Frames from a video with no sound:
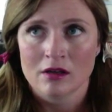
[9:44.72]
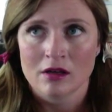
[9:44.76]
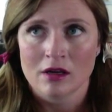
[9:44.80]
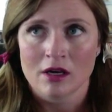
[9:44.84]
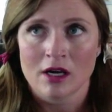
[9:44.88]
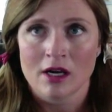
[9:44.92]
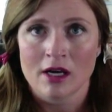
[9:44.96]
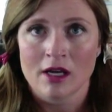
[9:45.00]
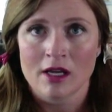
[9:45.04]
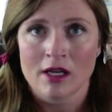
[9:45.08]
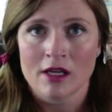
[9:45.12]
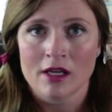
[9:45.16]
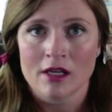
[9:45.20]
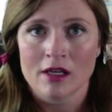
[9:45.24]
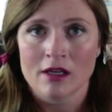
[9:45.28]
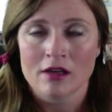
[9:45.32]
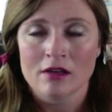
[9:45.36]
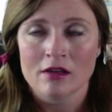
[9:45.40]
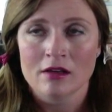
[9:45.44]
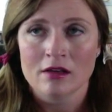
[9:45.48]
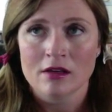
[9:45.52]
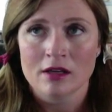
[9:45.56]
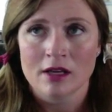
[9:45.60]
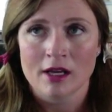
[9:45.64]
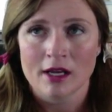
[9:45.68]
I
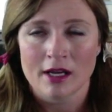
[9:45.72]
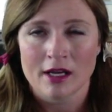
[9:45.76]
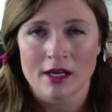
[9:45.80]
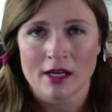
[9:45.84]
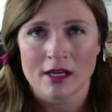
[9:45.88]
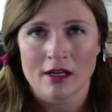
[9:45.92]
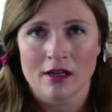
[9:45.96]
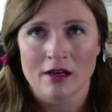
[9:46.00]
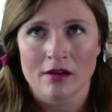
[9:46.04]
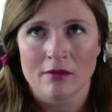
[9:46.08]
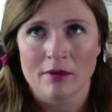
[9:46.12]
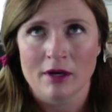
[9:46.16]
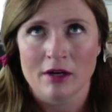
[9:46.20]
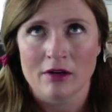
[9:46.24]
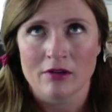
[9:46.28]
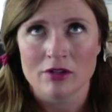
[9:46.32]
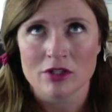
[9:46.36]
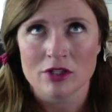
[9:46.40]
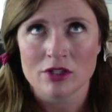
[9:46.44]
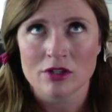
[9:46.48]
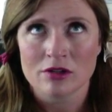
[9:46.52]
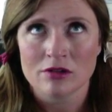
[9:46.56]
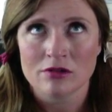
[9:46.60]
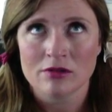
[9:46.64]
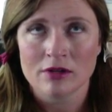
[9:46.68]
had about
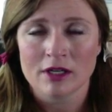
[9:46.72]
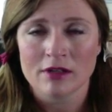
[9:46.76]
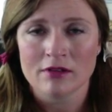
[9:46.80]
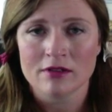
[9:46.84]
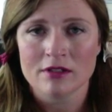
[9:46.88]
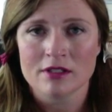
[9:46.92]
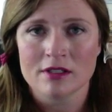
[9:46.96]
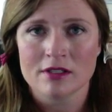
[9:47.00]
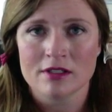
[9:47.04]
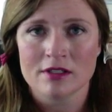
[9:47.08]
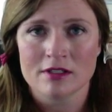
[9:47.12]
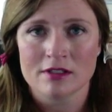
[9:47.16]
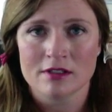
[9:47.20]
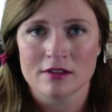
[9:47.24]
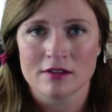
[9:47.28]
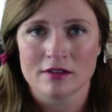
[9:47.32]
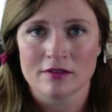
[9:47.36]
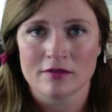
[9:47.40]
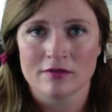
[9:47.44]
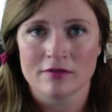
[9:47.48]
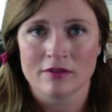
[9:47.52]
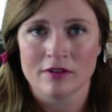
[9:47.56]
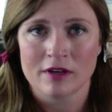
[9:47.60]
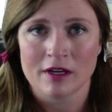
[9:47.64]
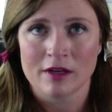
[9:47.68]
2 ounces
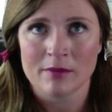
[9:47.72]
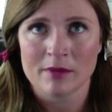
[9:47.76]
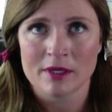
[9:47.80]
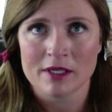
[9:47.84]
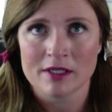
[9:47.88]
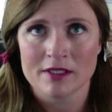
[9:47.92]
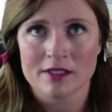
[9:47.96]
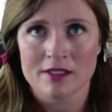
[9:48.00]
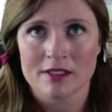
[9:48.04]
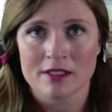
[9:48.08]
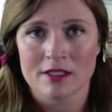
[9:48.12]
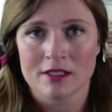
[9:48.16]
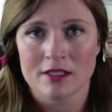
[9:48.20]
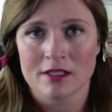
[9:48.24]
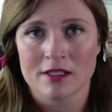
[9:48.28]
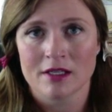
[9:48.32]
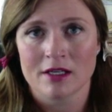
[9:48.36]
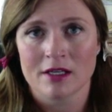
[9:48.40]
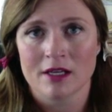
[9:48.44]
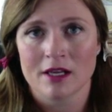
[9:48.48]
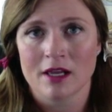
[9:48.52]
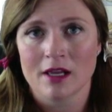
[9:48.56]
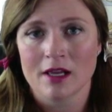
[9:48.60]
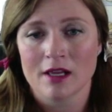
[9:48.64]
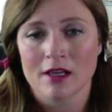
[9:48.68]
of, I mixed
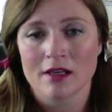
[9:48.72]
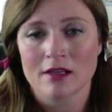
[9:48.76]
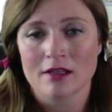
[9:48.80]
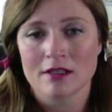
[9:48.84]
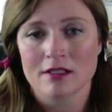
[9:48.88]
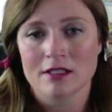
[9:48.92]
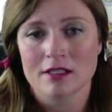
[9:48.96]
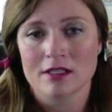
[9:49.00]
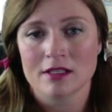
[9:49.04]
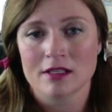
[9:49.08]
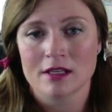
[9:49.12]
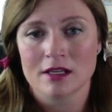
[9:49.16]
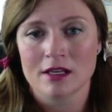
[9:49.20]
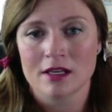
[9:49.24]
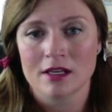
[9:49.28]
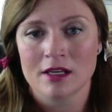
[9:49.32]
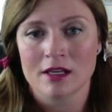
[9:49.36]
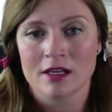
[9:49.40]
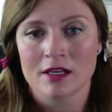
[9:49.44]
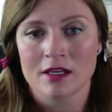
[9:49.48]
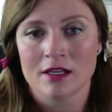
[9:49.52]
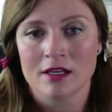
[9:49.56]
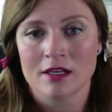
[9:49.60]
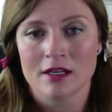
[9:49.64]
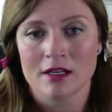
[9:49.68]
a 8
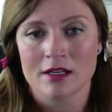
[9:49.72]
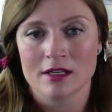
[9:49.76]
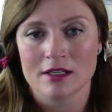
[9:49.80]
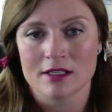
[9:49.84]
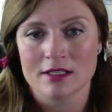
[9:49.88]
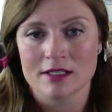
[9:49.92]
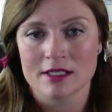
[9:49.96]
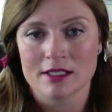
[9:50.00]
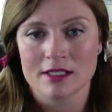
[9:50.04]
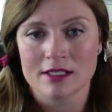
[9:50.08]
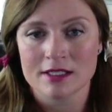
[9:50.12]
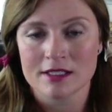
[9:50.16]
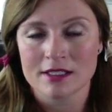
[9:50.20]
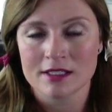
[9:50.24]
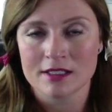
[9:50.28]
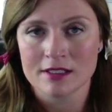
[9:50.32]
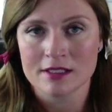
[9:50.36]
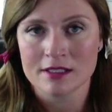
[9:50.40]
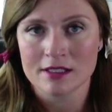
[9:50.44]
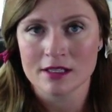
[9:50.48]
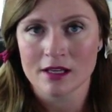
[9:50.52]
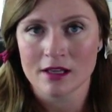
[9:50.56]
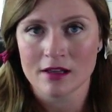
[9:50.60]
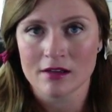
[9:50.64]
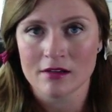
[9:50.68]
in and a 6 in
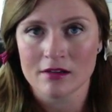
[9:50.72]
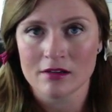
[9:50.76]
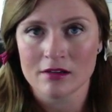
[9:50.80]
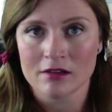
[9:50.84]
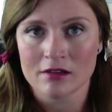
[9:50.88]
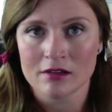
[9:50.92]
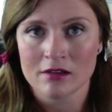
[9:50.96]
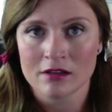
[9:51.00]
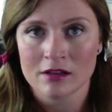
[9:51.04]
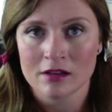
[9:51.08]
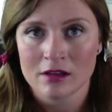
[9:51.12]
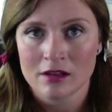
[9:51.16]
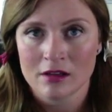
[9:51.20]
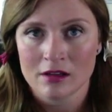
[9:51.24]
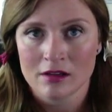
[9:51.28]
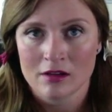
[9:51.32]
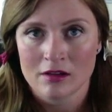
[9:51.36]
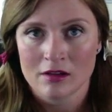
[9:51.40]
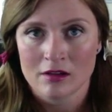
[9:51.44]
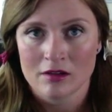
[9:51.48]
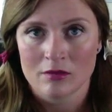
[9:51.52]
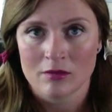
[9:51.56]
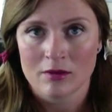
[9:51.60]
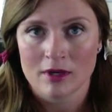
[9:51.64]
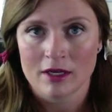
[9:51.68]
together,
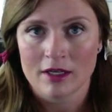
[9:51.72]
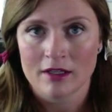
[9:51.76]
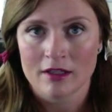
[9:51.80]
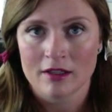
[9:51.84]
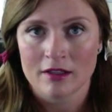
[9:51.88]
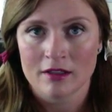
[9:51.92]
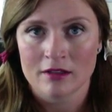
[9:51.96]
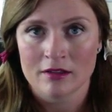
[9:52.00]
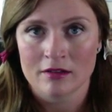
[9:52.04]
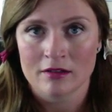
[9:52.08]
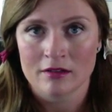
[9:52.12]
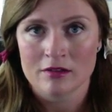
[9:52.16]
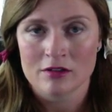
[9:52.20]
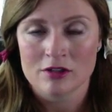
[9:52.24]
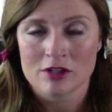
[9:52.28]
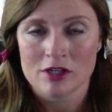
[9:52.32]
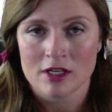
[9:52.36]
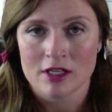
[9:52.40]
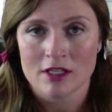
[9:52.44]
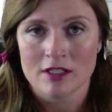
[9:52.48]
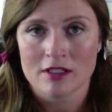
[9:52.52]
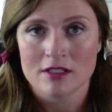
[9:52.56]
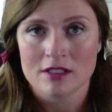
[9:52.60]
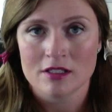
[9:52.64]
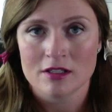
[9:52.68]
Redken
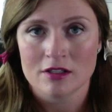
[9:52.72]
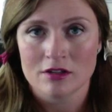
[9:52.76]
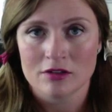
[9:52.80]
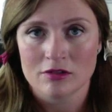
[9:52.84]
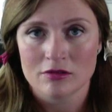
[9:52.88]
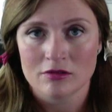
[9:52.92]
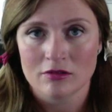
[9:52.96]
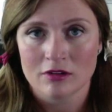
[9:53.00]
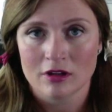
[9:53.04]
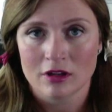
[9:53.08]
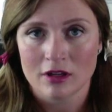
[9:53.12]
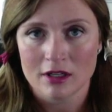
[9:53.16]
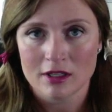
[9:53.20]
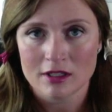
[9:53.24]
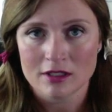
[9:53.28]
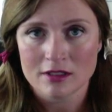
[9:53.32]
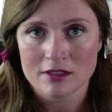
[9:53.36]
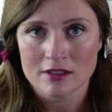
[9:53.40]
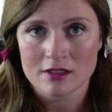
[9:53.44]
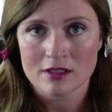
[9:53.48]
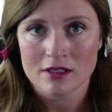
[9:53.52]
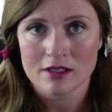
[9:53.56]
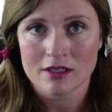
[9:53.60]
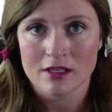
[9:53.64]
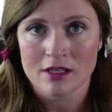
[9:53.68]
Shades EQ
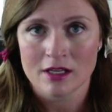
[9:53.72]
Gloss.